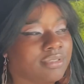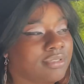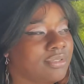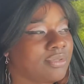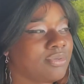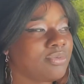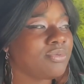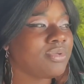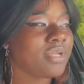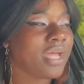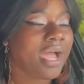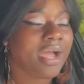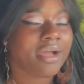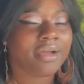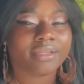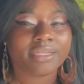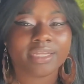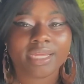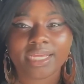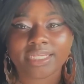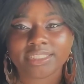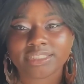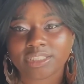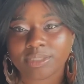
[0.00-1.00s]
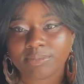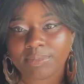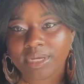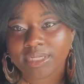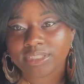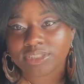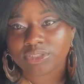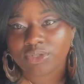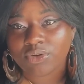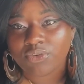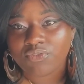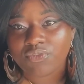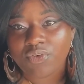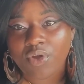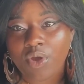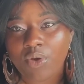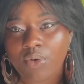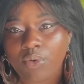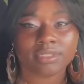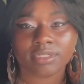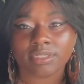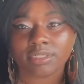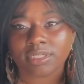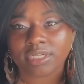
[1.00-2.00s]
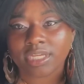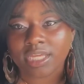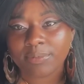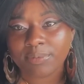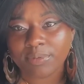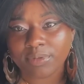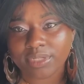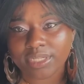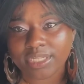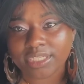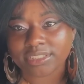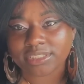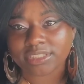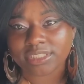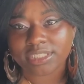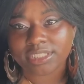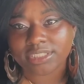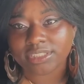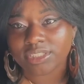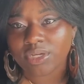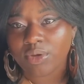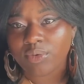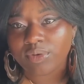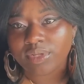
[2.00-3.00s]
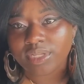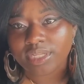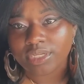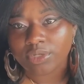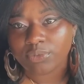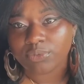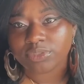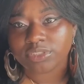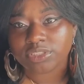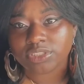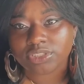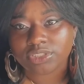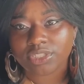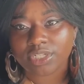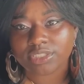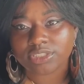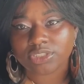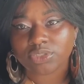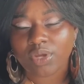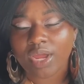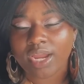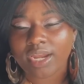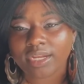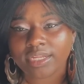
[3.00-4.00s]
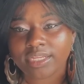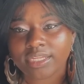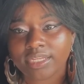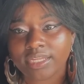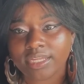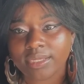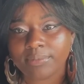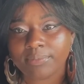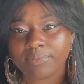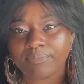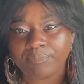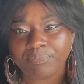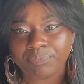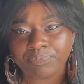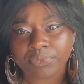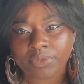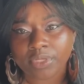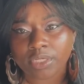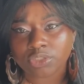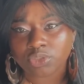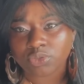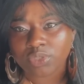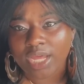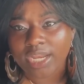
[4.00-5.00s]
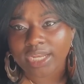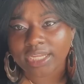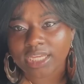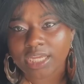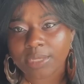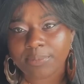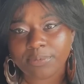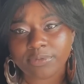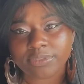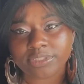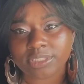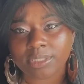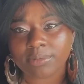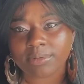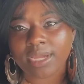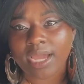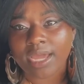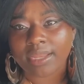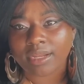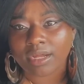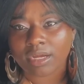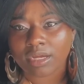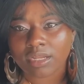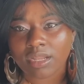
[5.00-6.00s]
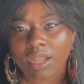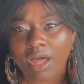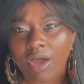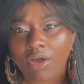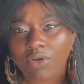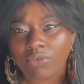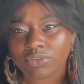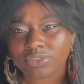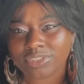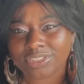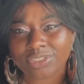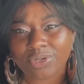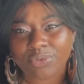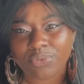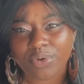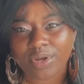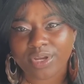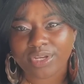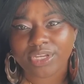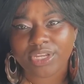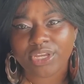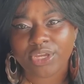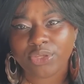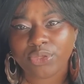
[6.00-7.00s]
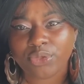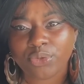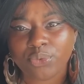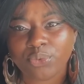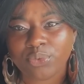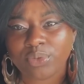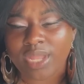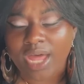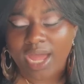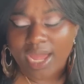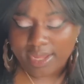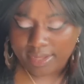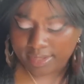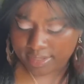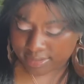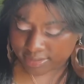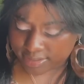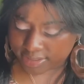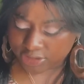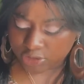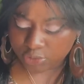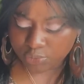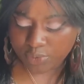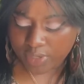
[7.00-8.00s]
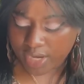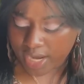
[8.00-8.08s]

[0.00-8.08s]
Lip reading: not underestimate your phone. Keep your lens clean. Don't clean it with your shirt. Try to keep you some kind of cloth somewhere near you. Like, this is what I